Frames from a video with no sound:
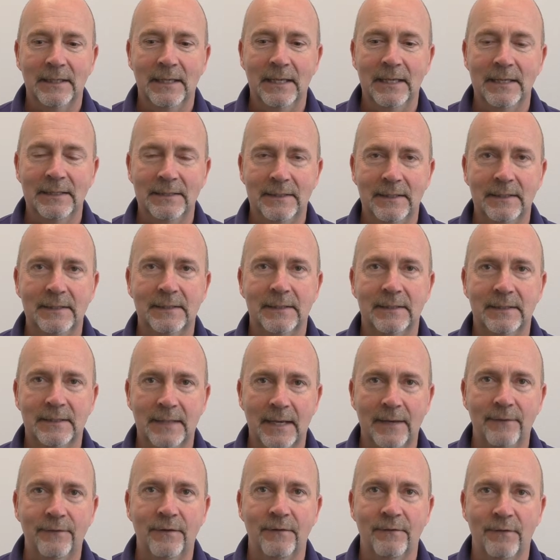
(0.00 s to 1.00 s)
is this a
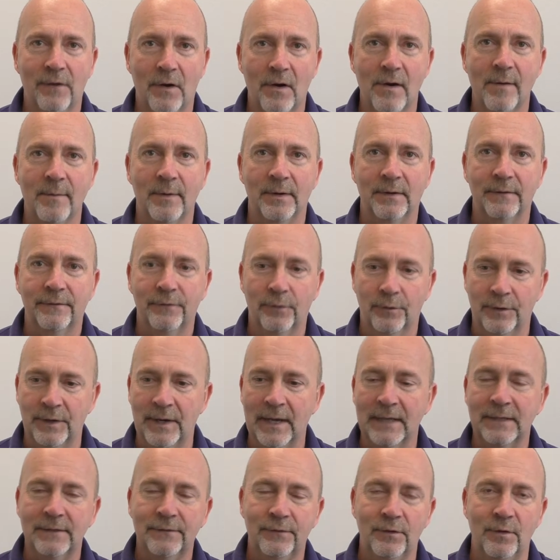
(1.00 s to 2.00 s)
safe environment for the
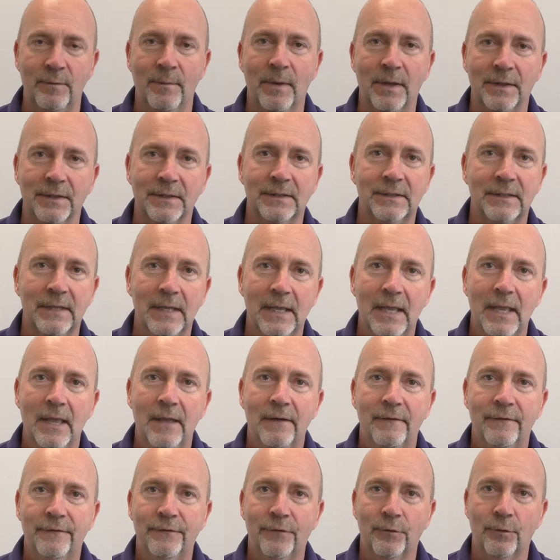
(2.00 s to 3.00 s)
next few months
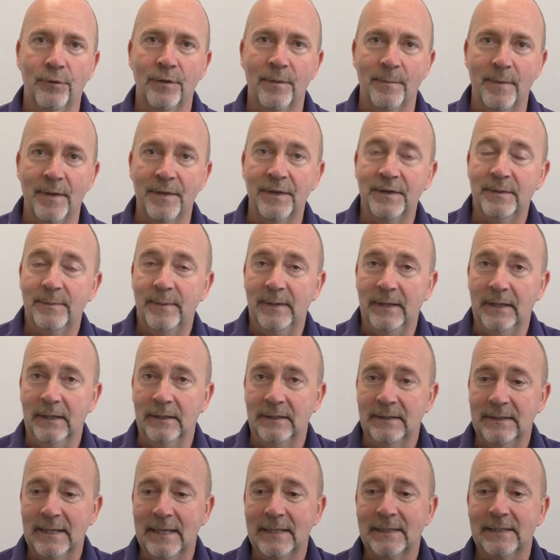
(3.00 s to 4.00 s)
for the mother to be
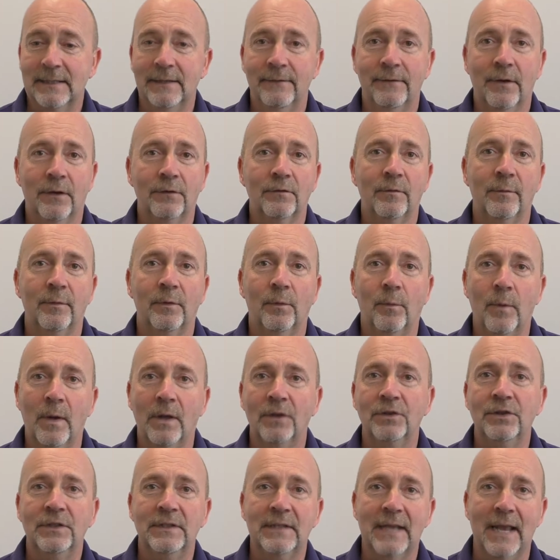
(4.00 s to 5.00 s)
intensely vulnerable
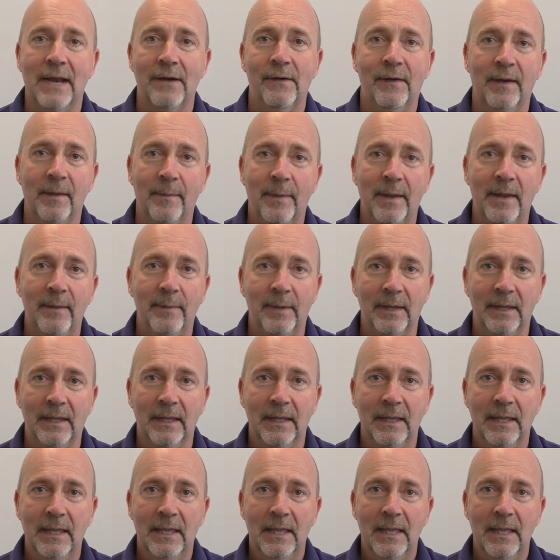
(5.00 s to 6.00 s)
while she's carrying a baby?